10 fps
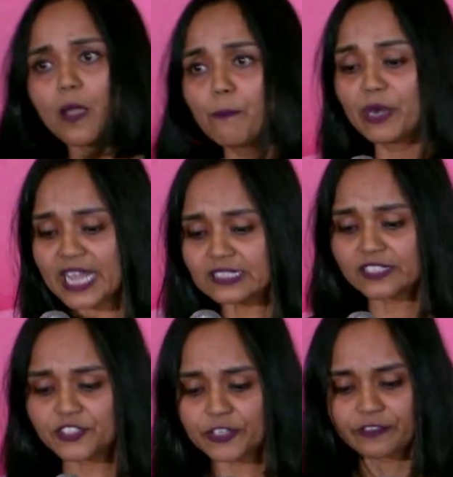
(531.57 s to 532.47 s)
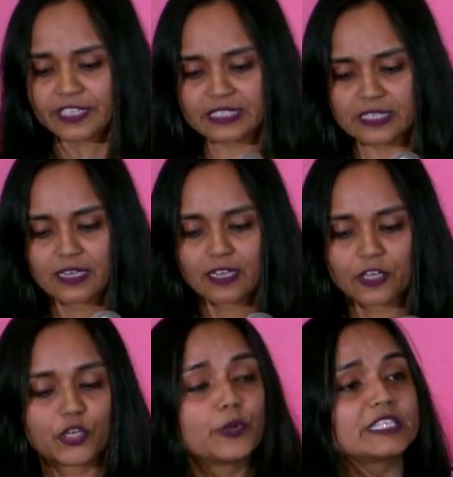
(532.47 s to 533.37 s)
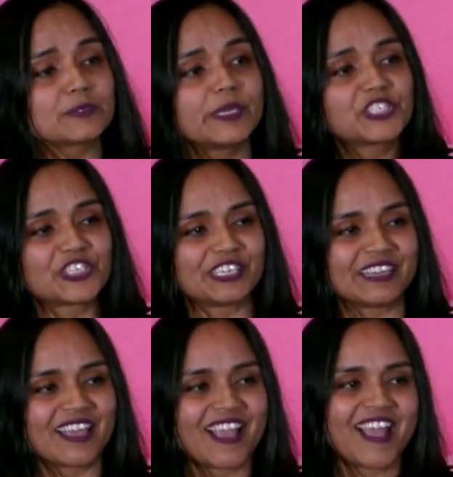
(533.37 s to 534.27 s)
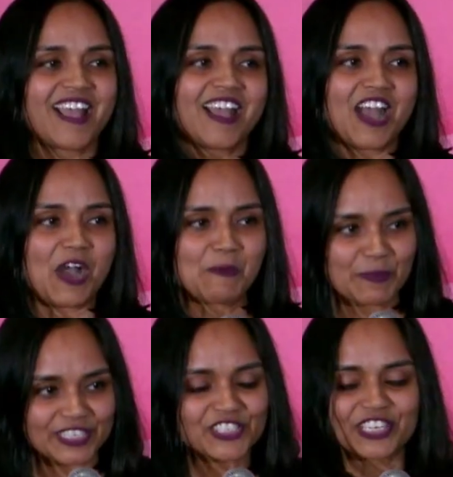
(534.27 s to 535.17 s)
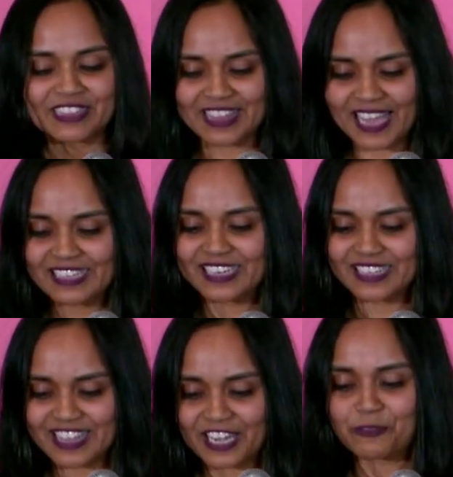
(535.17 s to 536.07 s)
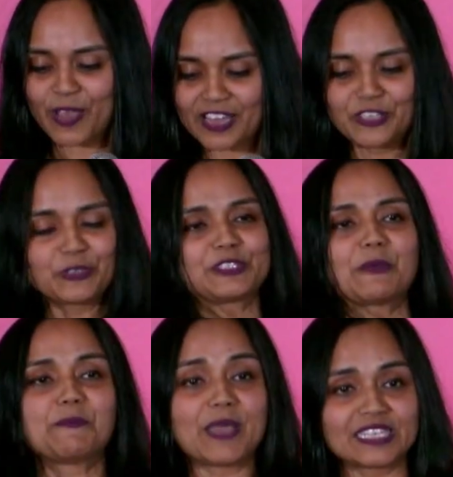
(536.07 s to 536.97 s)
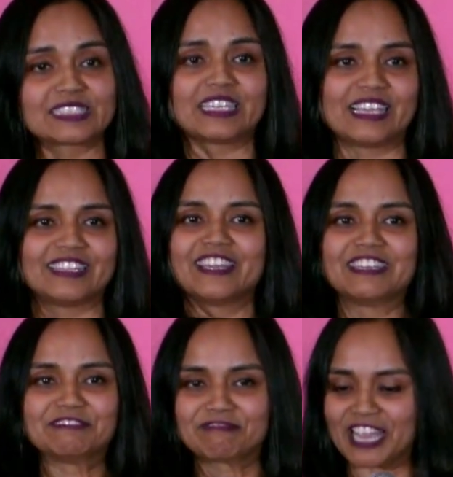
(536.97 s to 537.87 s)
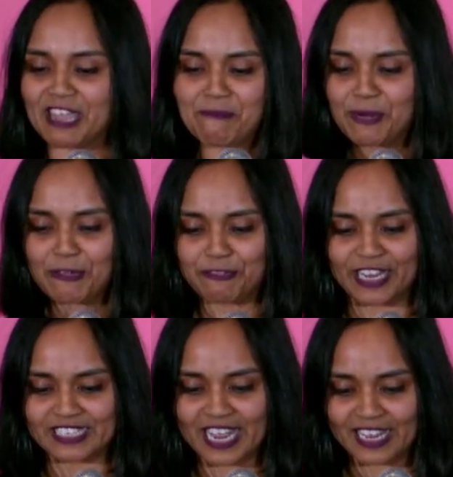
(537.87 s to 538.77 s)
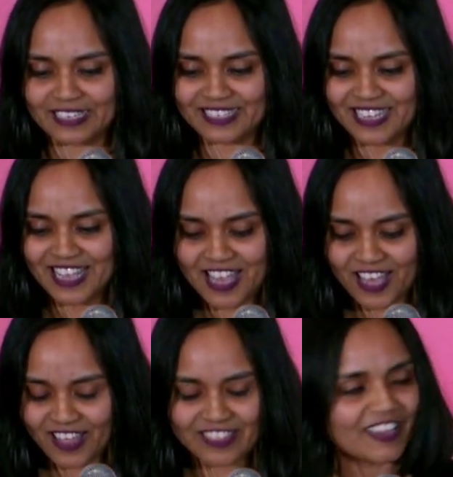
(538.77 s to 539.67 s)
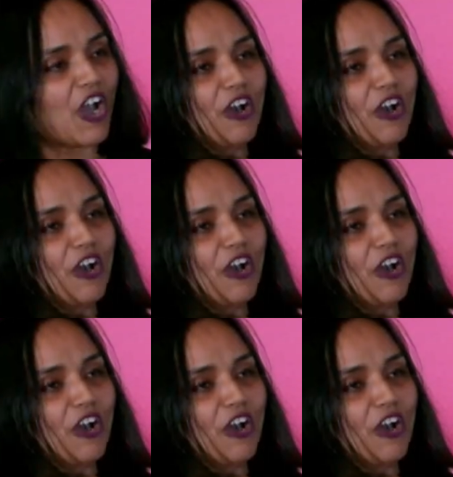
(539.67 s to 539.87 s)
but as a servant to its mission, a mission that values the messy, the imperfect, and the